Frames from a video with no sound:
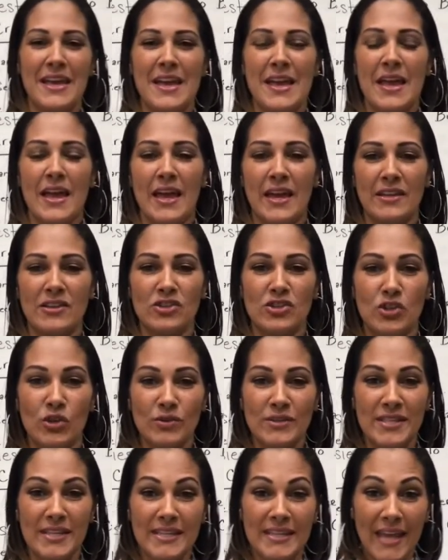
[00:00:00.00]
And so
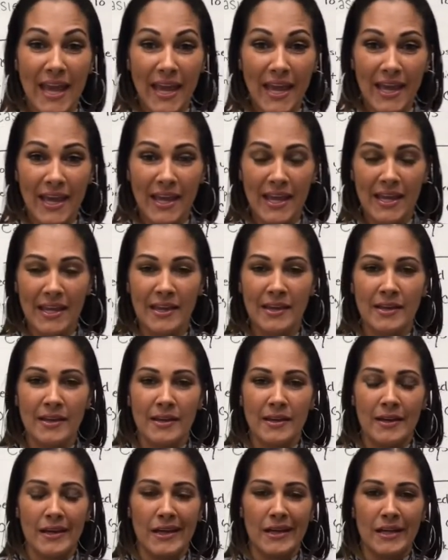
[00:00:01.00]
today
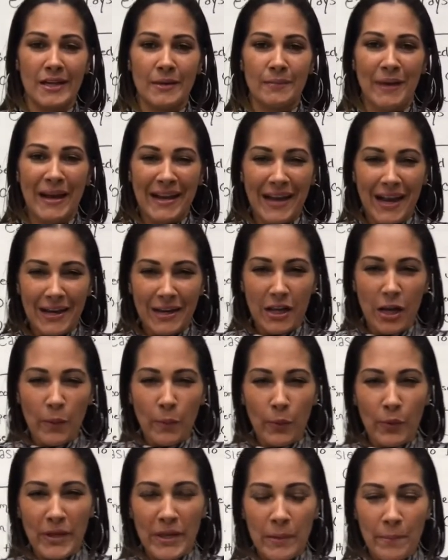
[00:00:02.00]
I got a couple
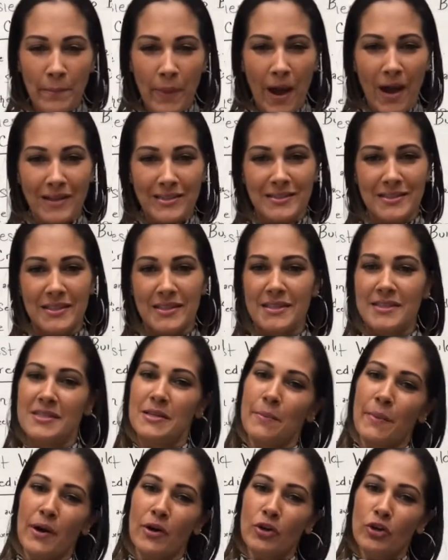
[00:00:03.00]
inboxes
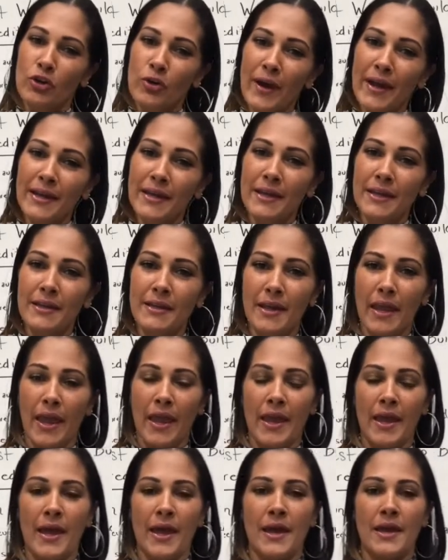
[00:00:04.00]
about credit,
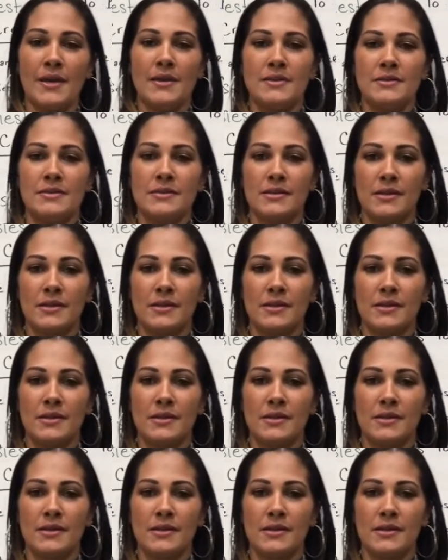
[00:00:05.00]
and